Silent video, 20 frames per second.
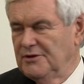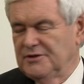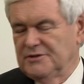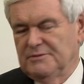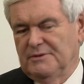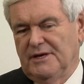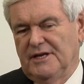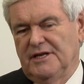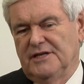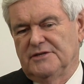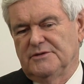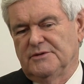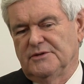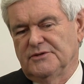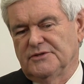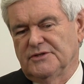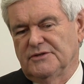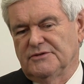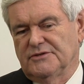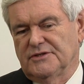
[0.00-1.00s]
that has made
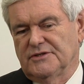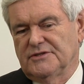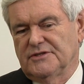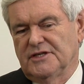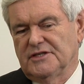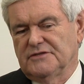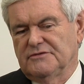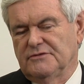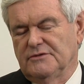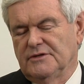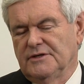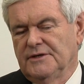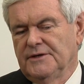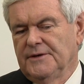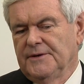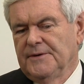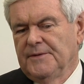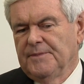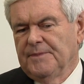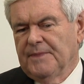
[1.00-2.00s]
Israel so successful.
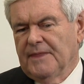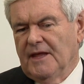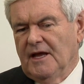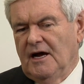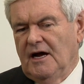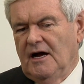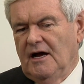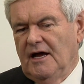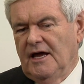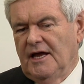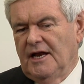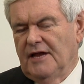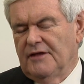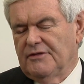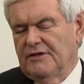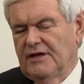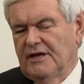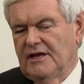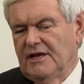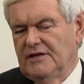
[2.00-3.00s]
Uh, and I
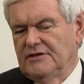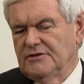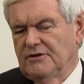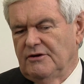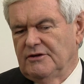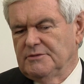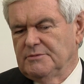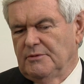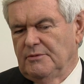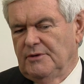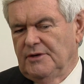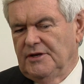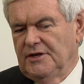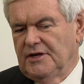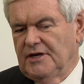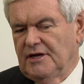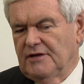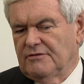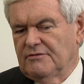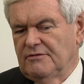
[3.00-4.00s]
think he's always been willing
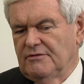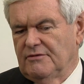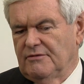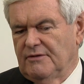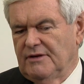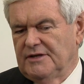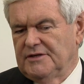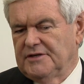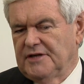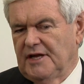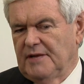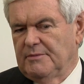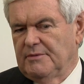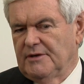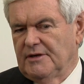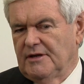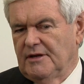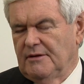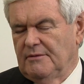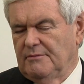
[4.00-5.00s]
to cut through the red tape,
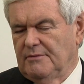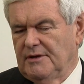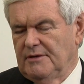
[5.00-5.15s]
and, and